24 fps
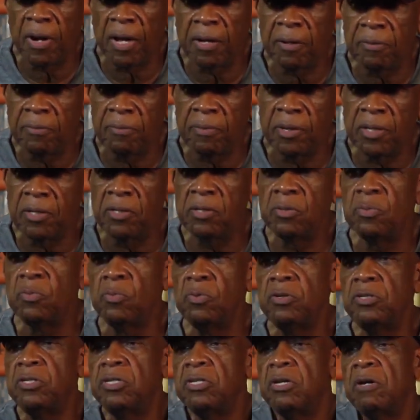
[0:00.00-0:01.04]

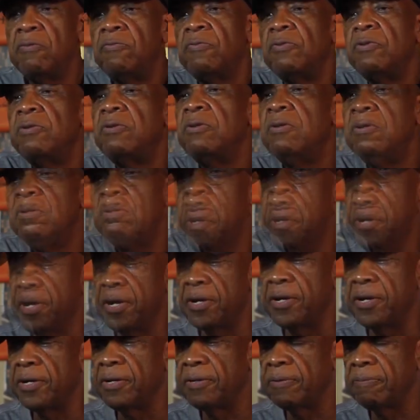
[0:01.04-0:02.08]
Proclamation, we suffered. For Nat
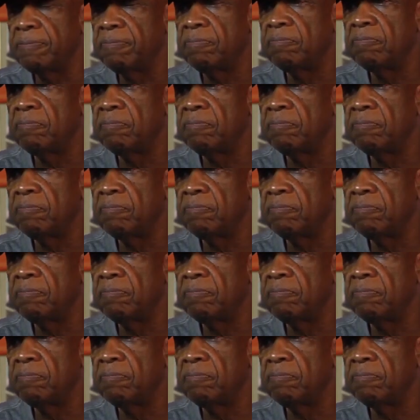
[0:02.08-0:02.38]
Turner,